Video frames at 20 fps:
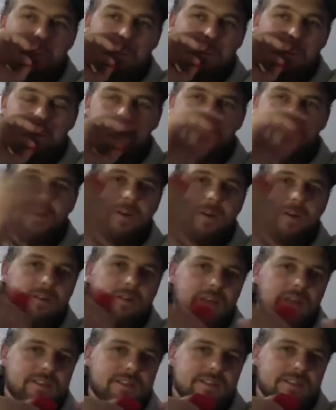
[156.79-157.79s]
you know,
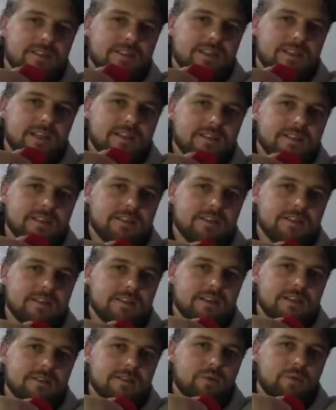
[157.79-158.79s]
that's
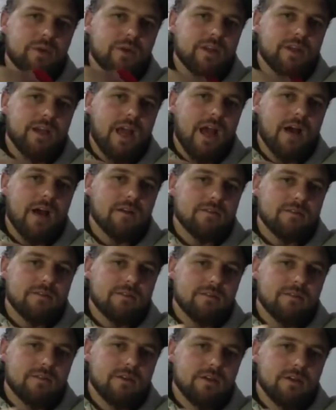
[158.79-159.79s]
pointing out.
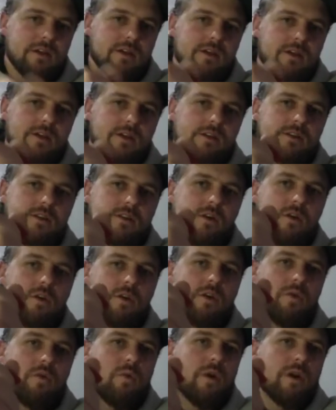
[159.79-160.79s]
So
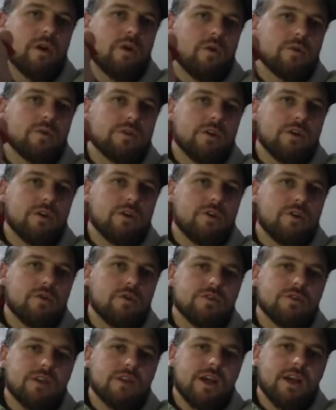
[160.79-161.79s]
you want to also
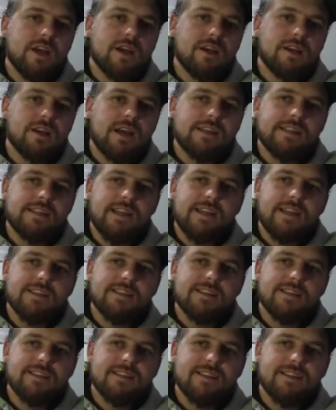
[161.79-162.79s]
use as
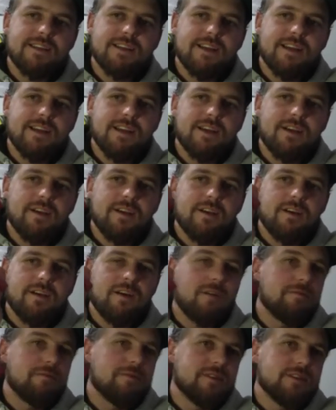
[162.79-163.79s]
less
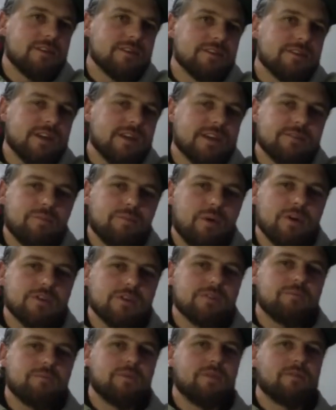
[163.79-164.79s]
of this as
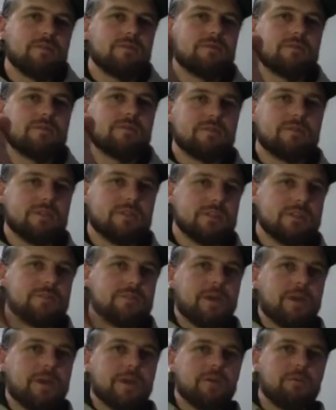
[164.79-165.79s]
possible, just to
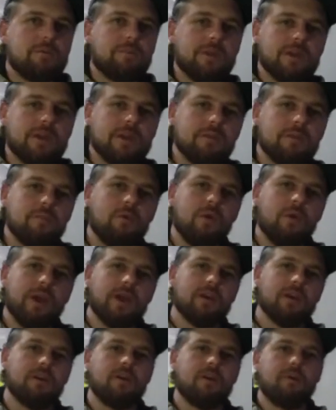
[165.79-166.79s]
make your picking more
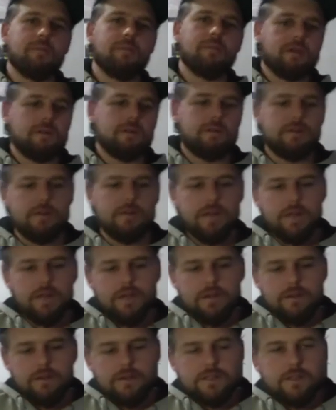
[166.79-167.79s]
economic.
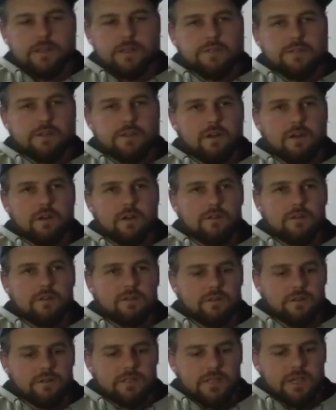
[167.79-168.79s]
Okay, so I'm just going to go
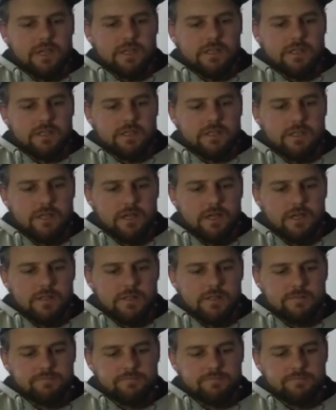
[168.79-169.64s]
through this exercise